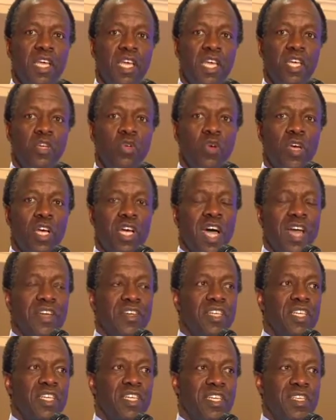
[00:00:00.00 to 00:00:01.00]
into a
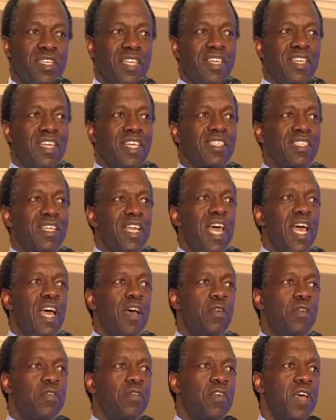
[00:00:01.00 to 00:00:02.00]
country that doesn't
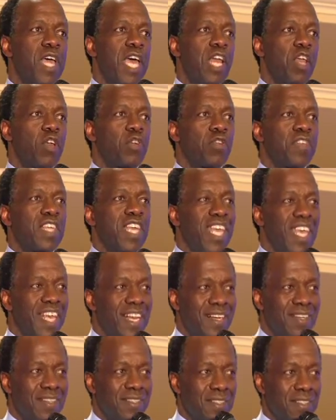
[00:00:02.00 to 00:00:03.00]
have a lot of the
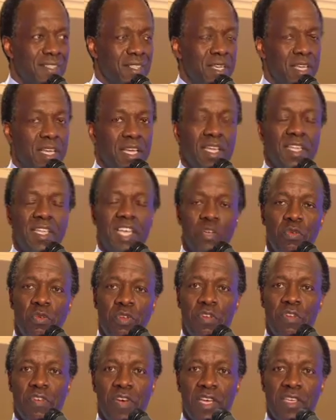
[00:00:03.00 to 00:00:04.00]
ills that we
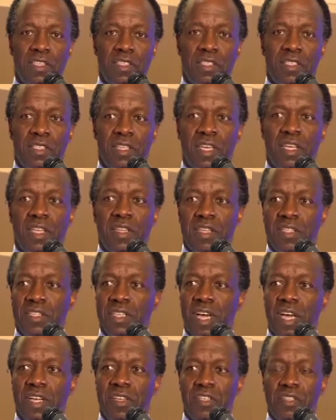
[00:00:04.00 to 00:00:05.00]
face in this
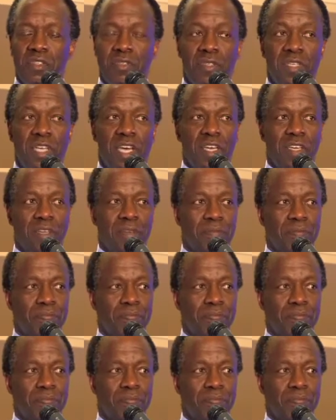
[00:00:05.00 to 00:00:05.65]
country today.